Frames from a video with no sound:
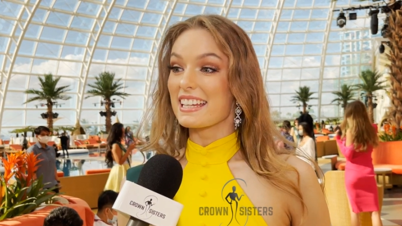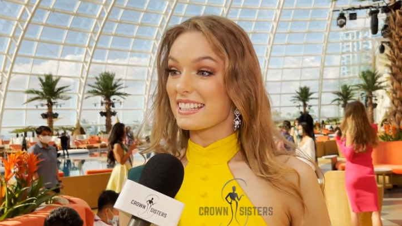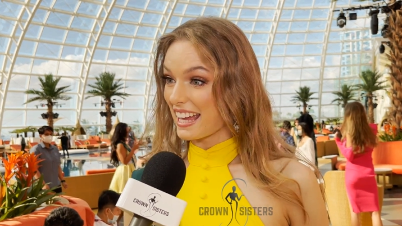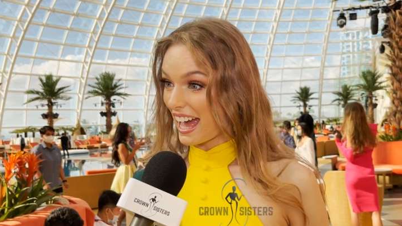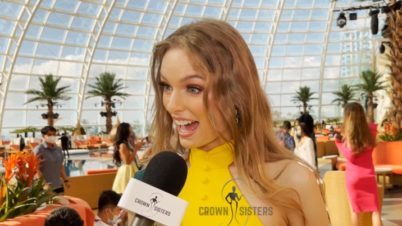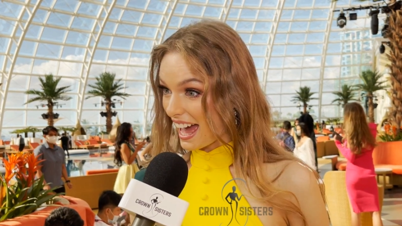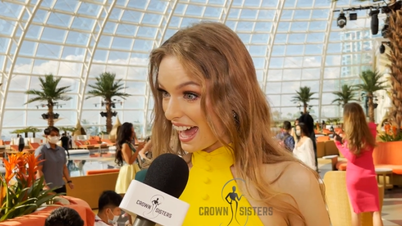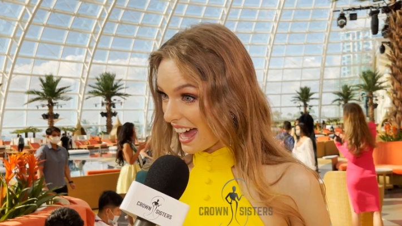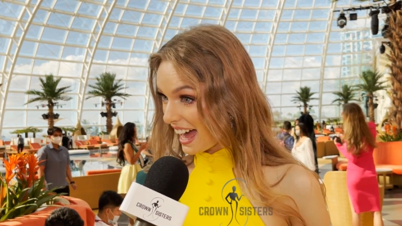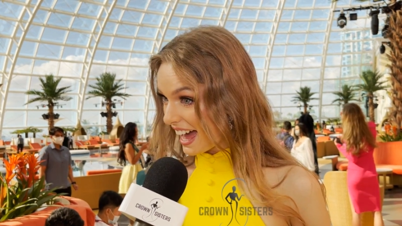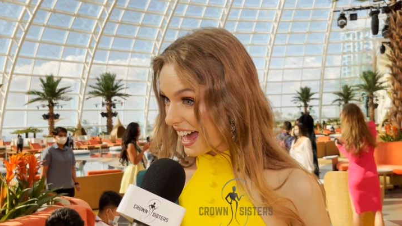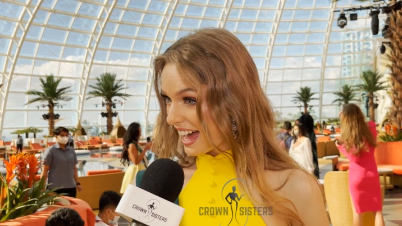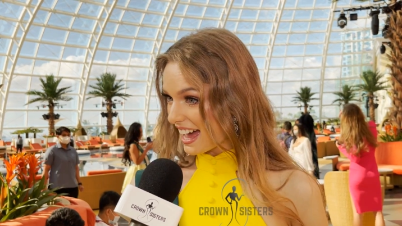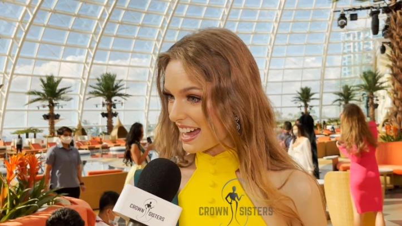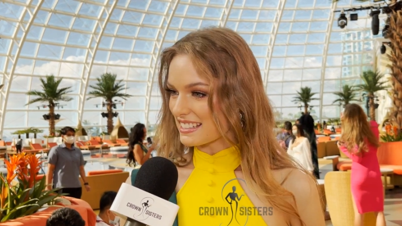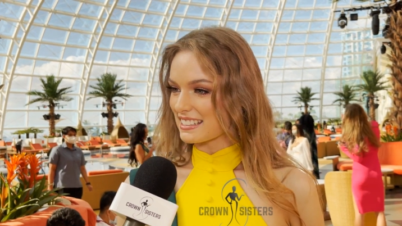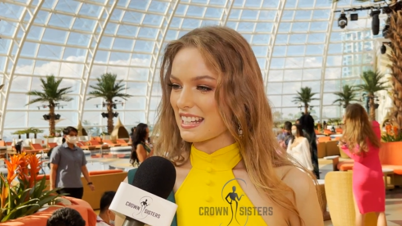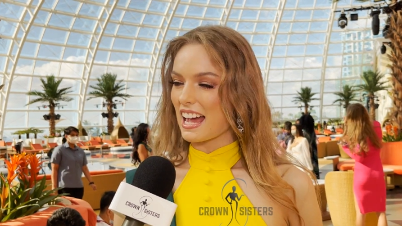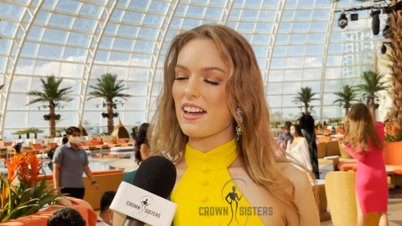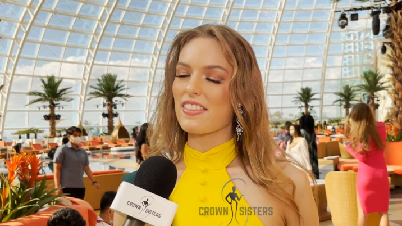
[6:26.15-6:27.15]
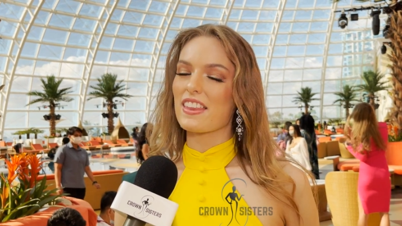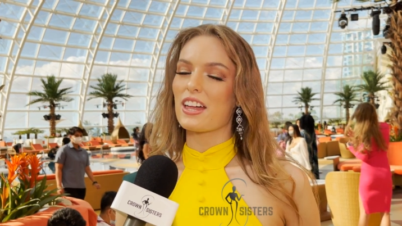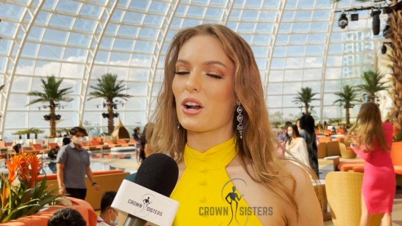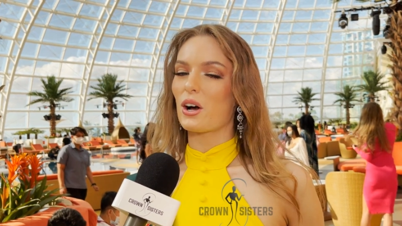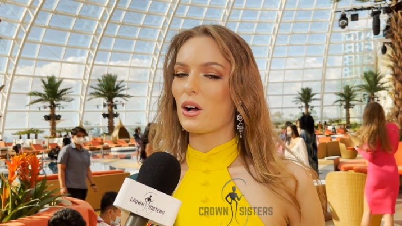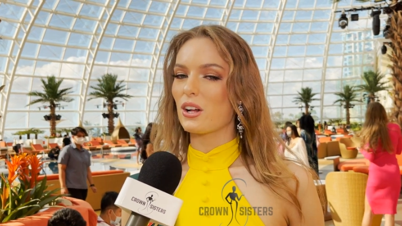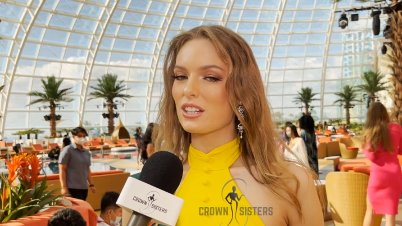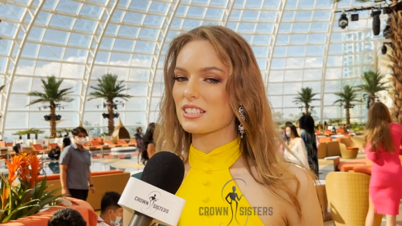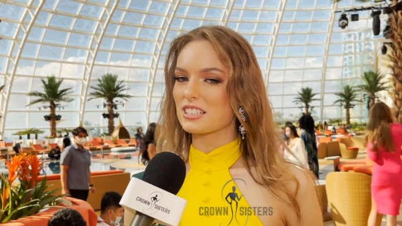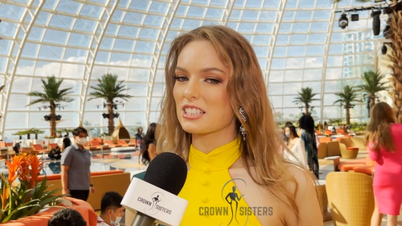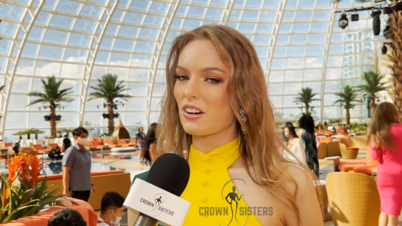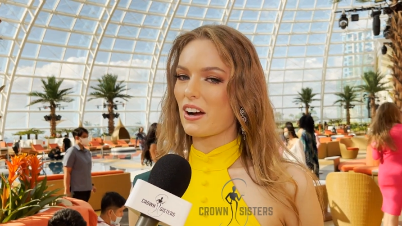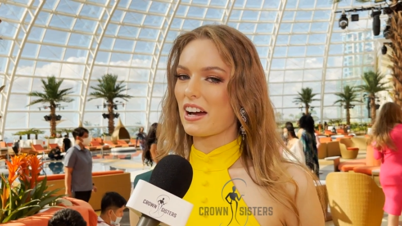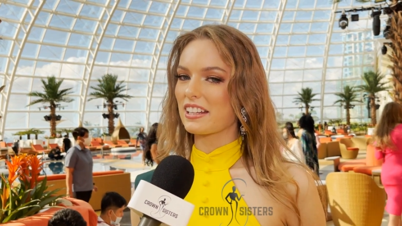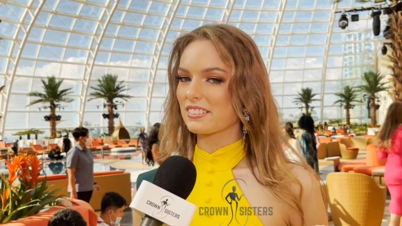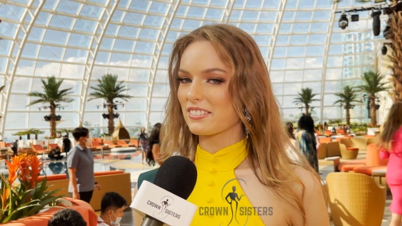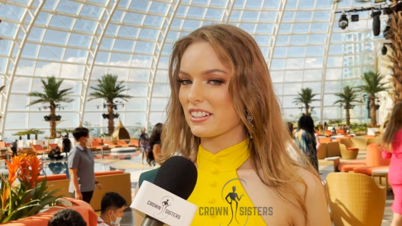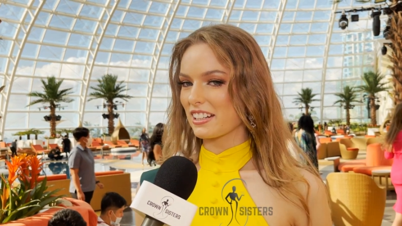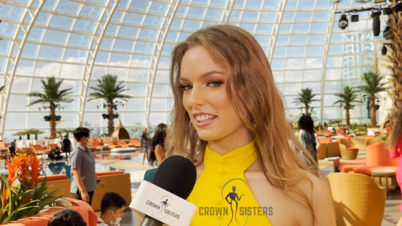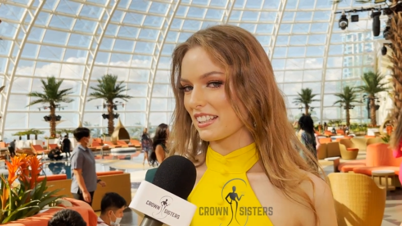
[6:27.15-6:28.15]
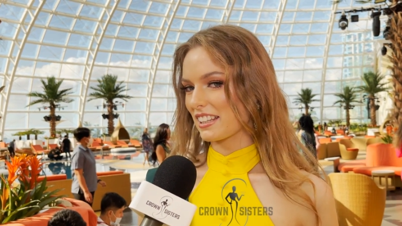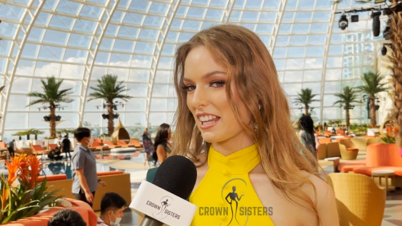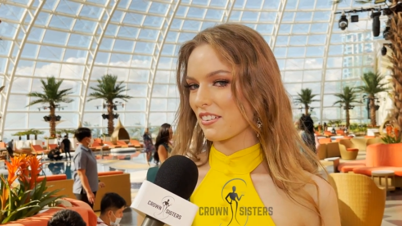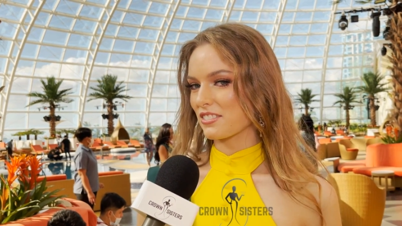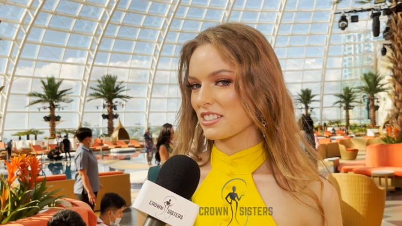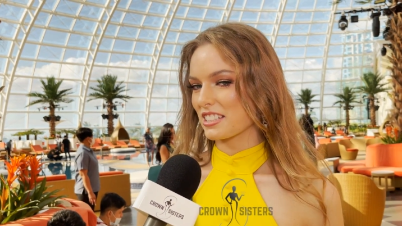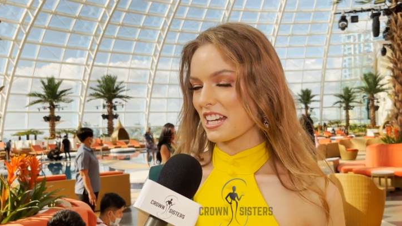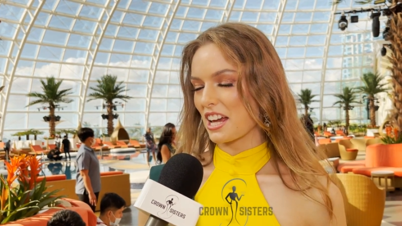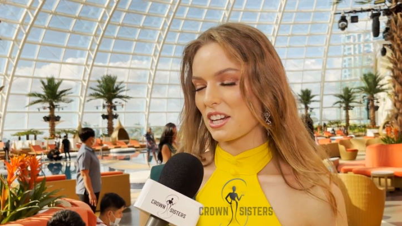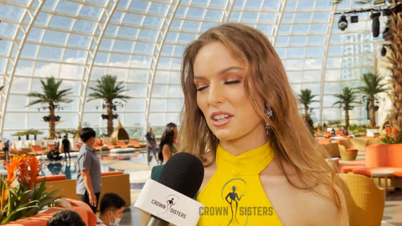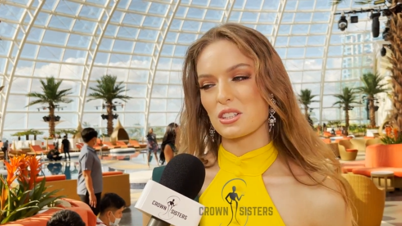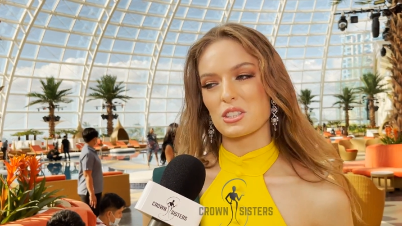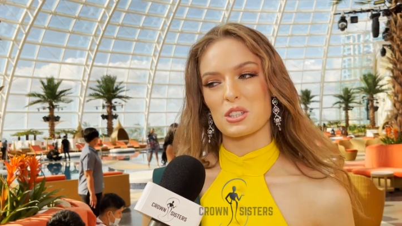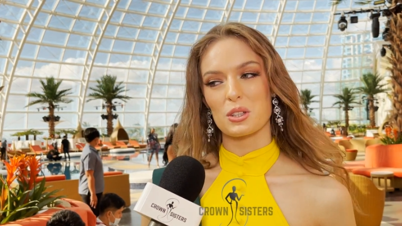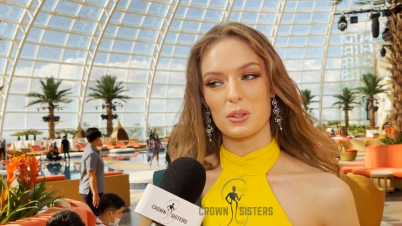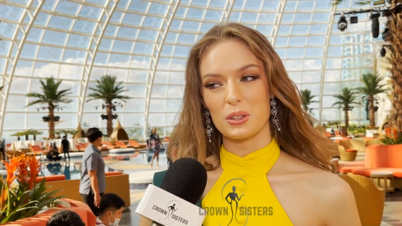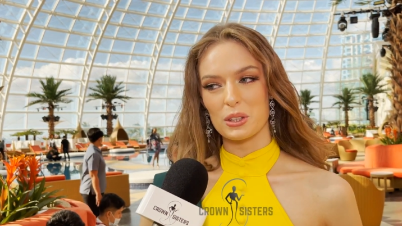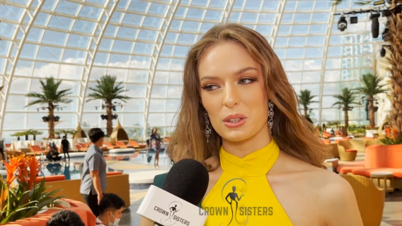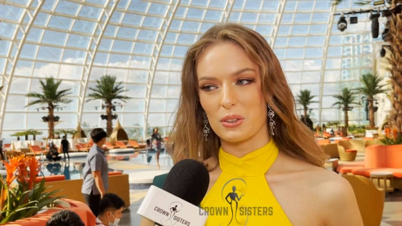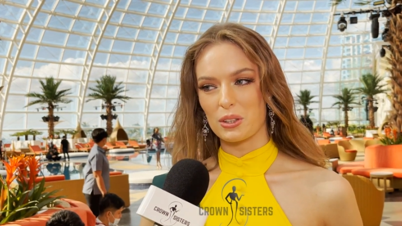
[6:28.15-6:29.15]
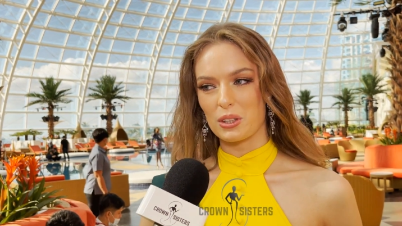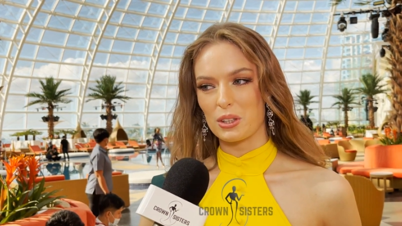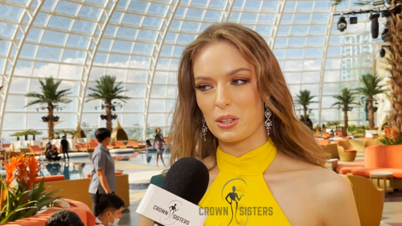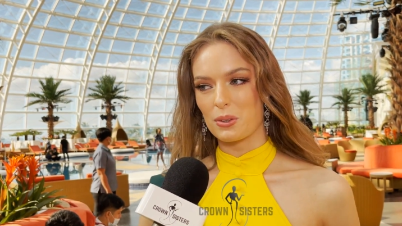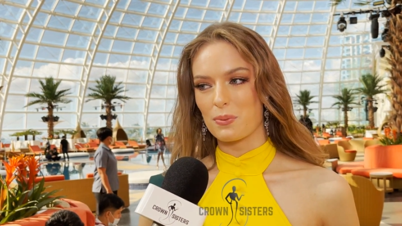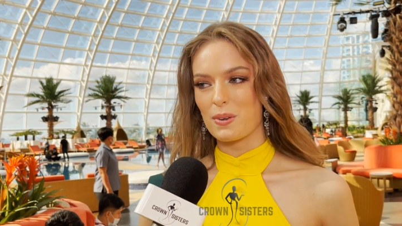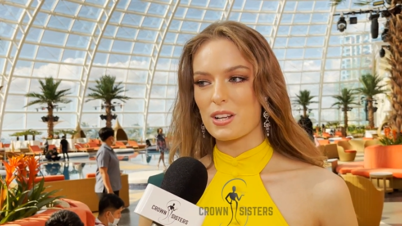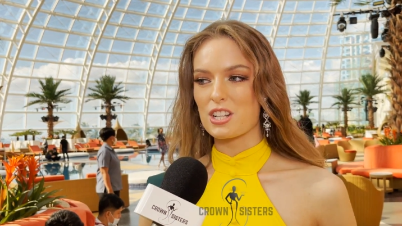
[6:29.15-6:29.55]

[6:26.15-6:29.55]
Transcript: Yes. And then also, I'd really love to take you to Uluru,